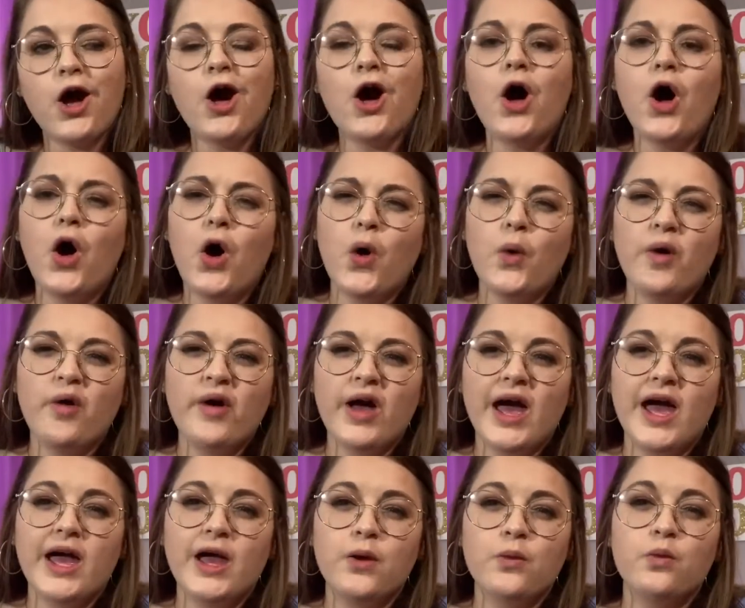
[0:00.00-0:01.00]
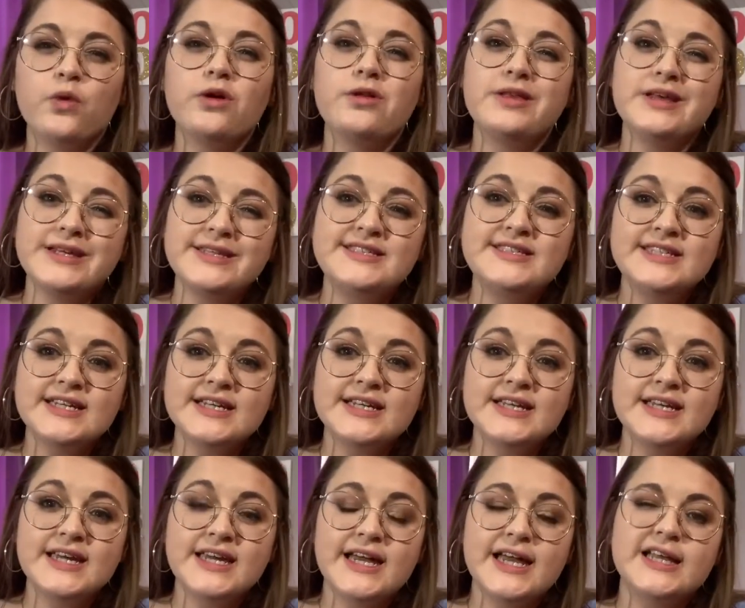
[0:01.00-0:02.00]
oh, okay,
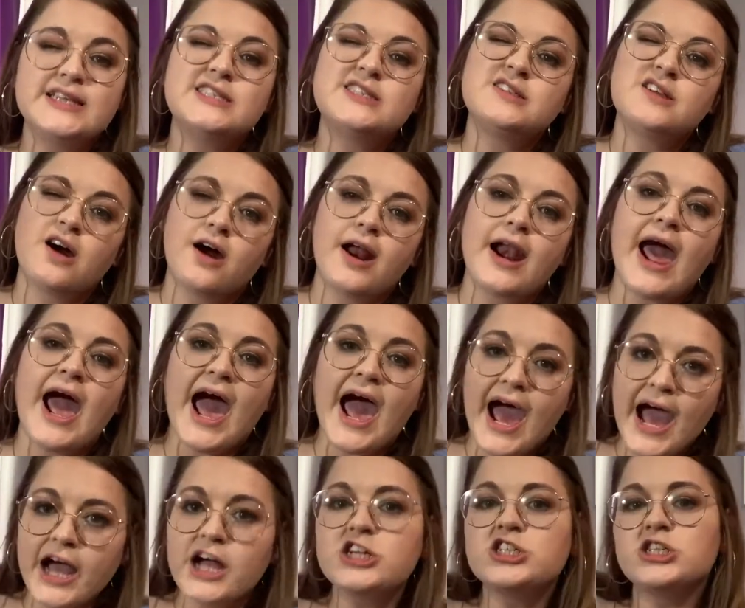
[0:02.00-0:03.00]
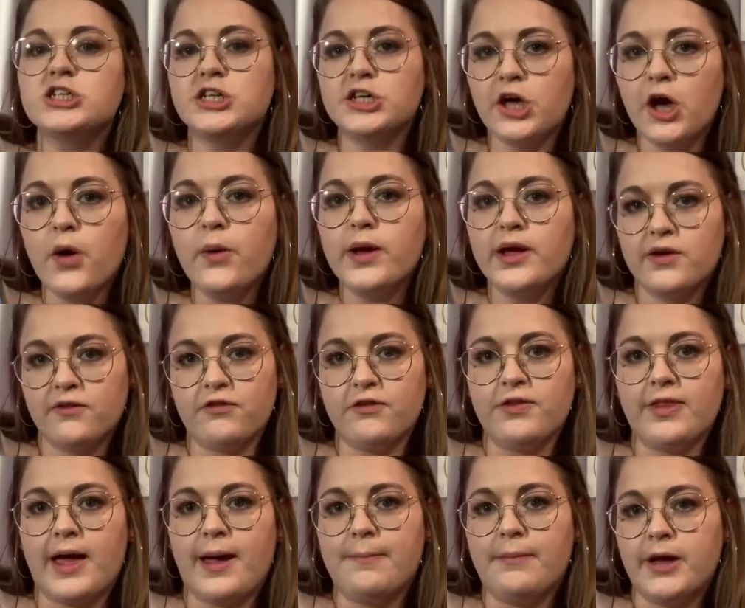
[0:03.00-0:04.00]
realistically it's not actually going for
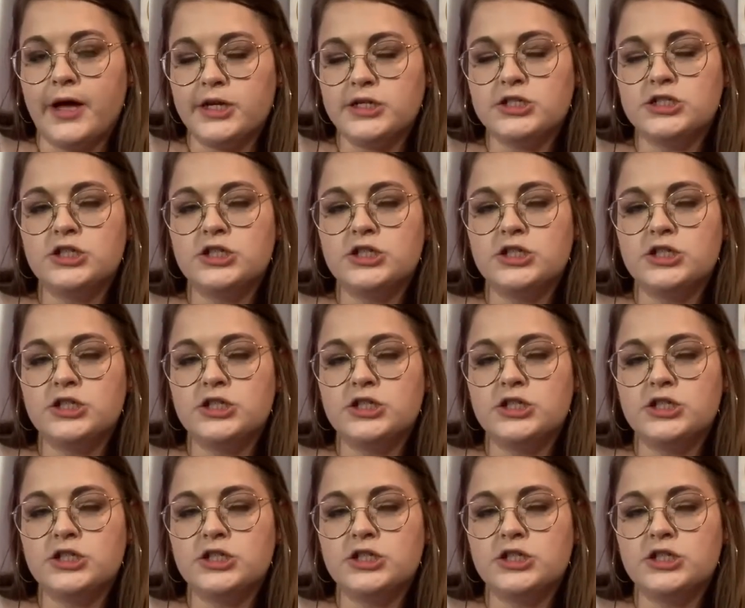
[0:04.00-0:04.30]
that much.